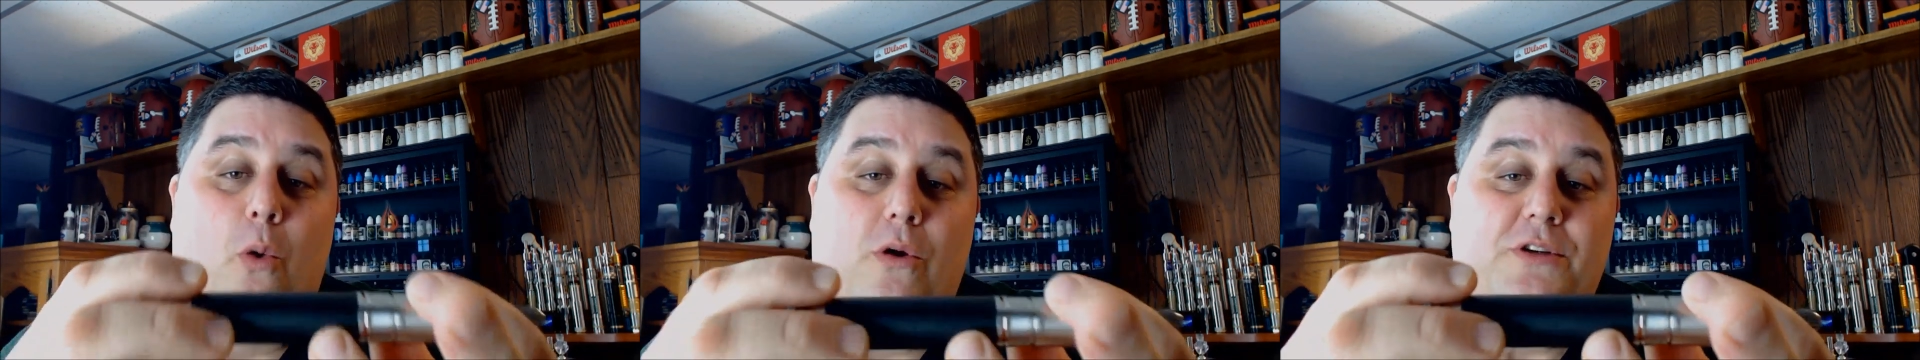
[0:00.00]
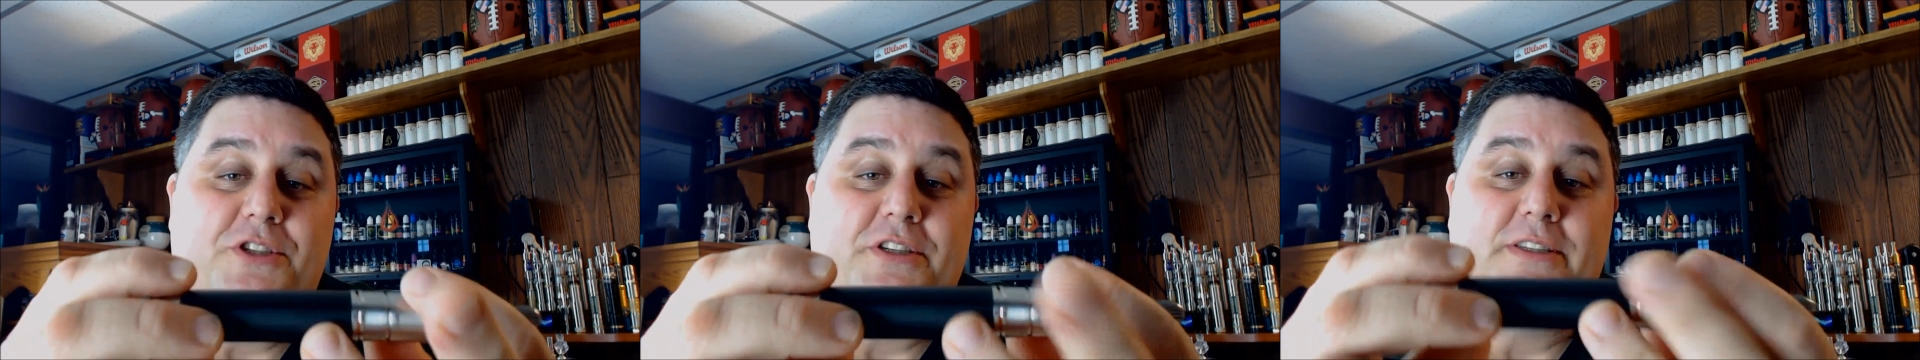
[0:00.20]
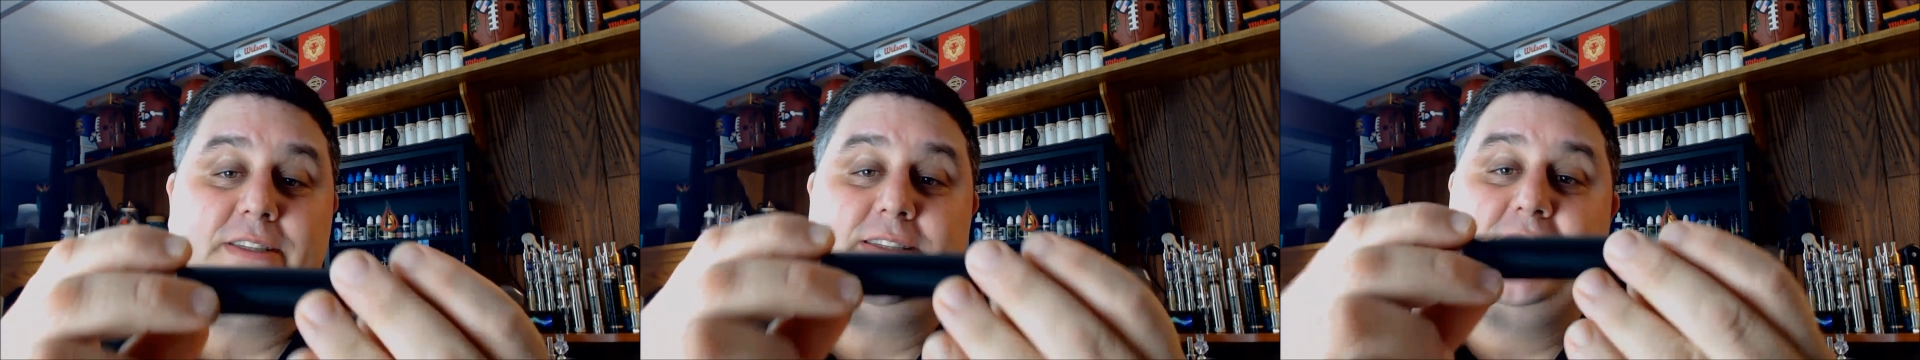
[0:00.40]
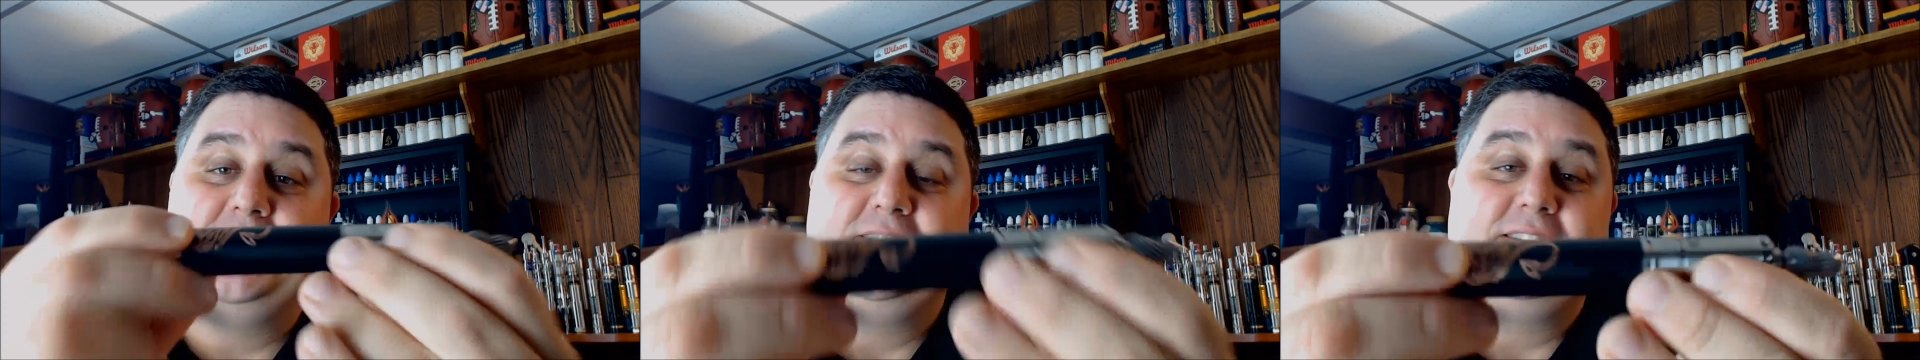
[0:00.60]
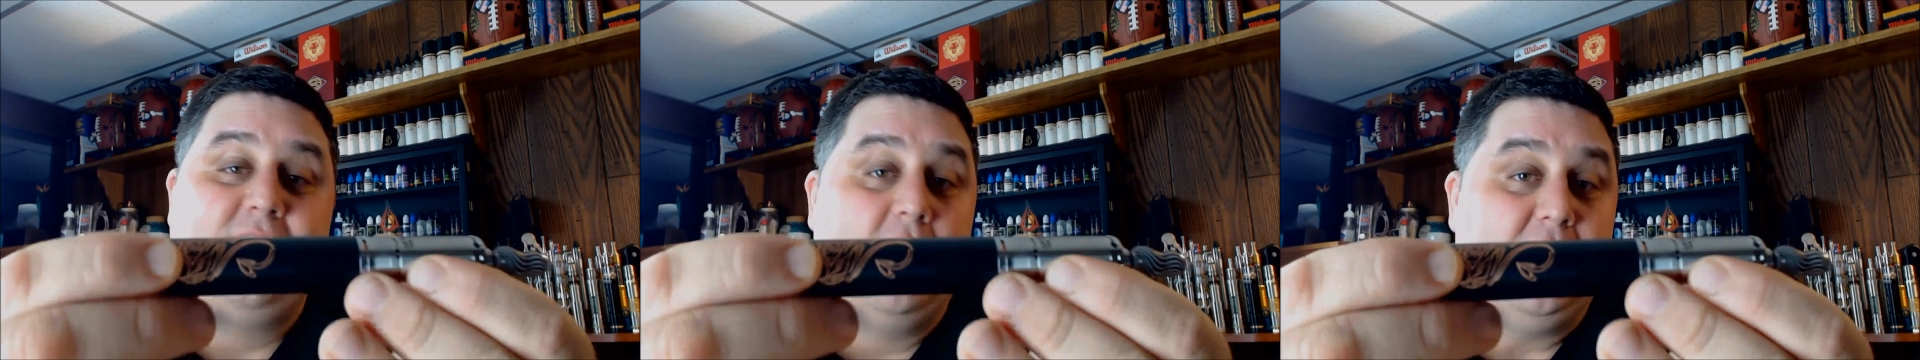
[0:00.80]
gorgeous,
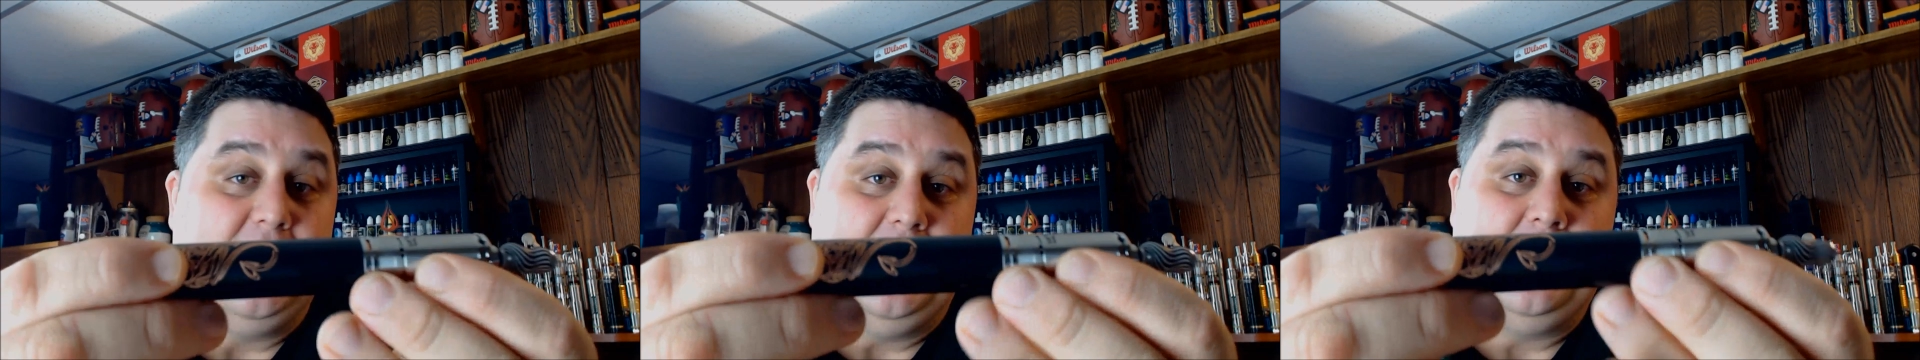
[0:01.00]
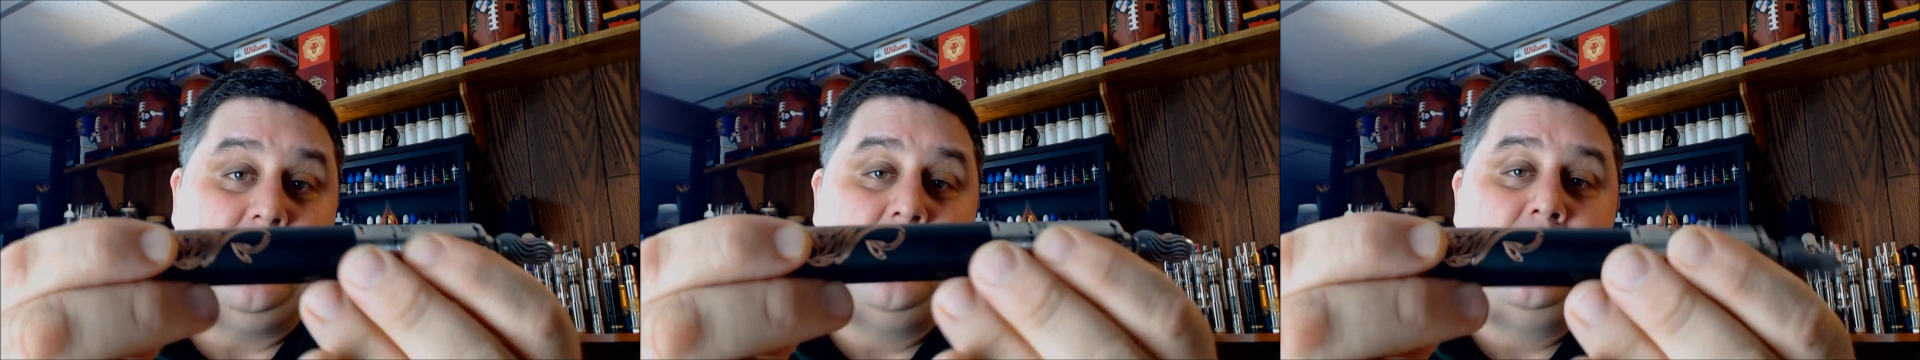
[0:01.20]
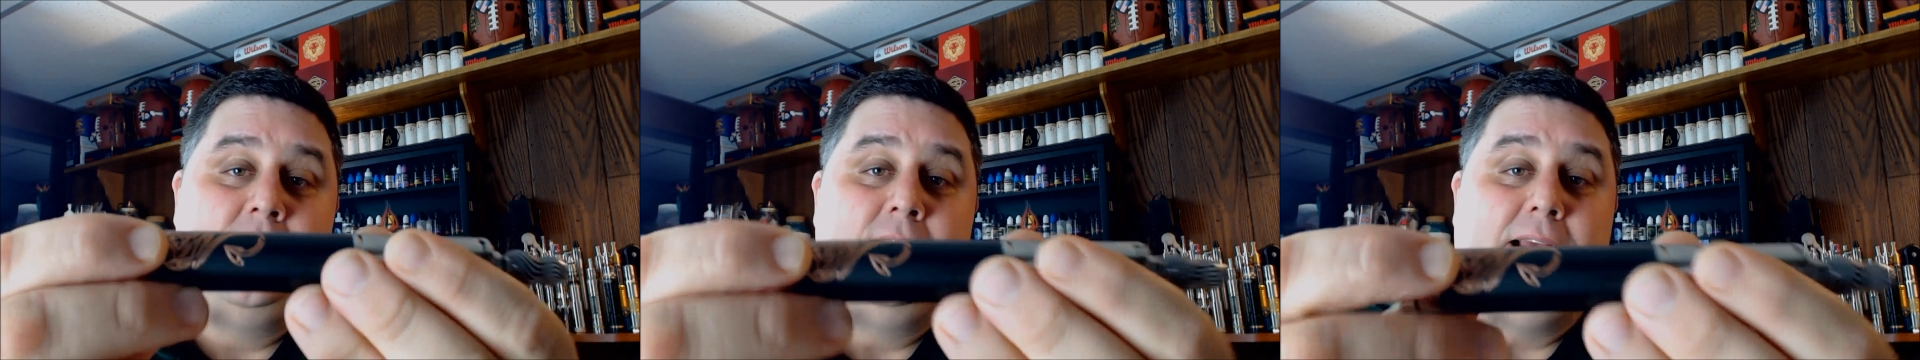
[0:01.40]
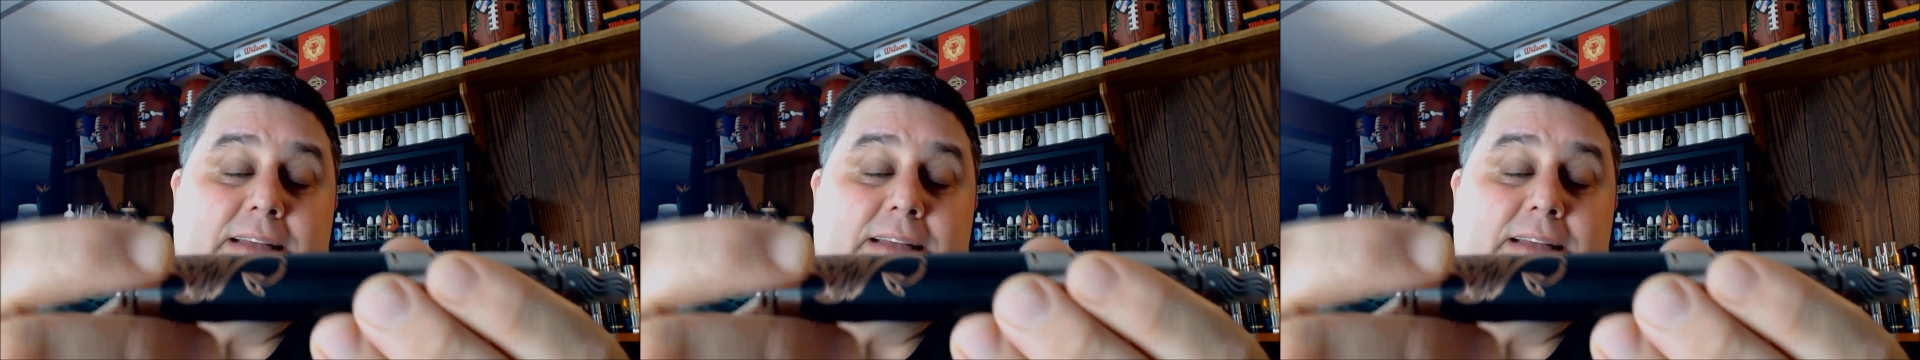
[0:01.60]
stunning.